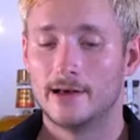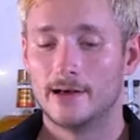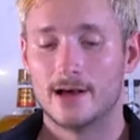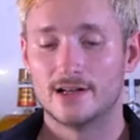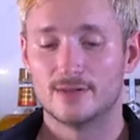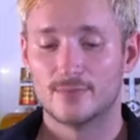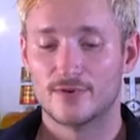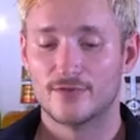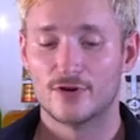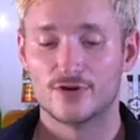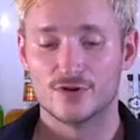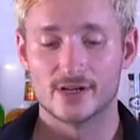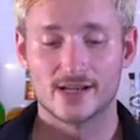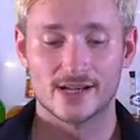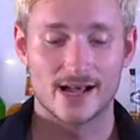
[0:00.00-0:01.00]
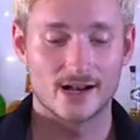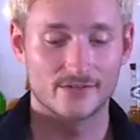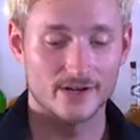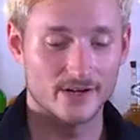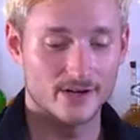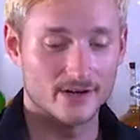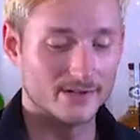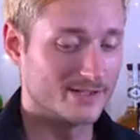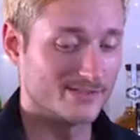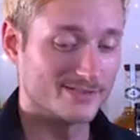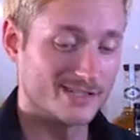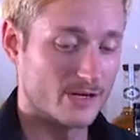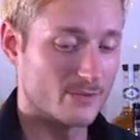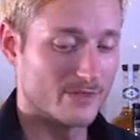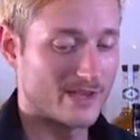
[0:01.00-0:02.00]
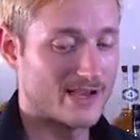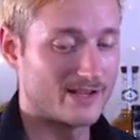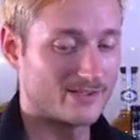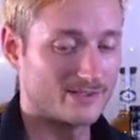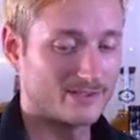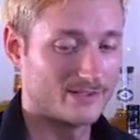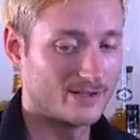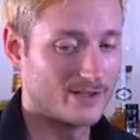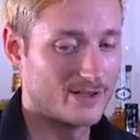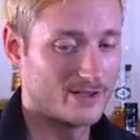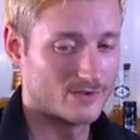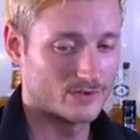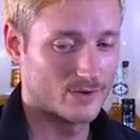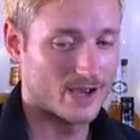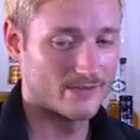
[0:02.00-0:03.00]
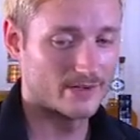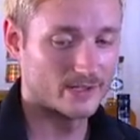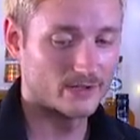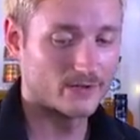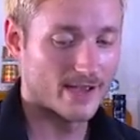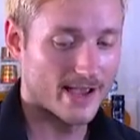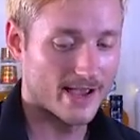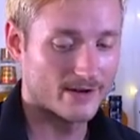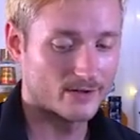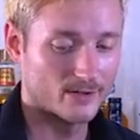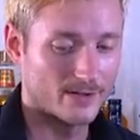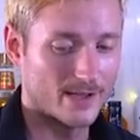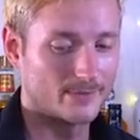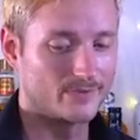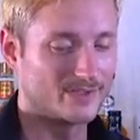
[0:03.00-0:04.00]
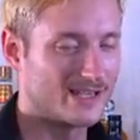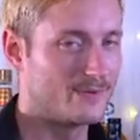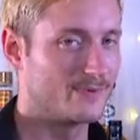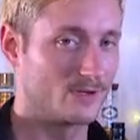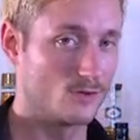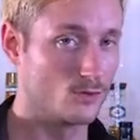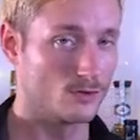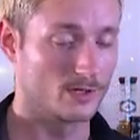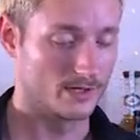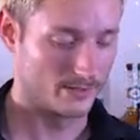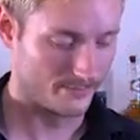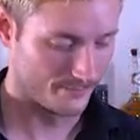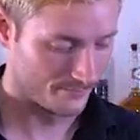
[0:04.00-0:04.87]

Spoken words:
I just prefer drinking out of here. It doesn't come with ice. So having a little handle helps keep it cooler.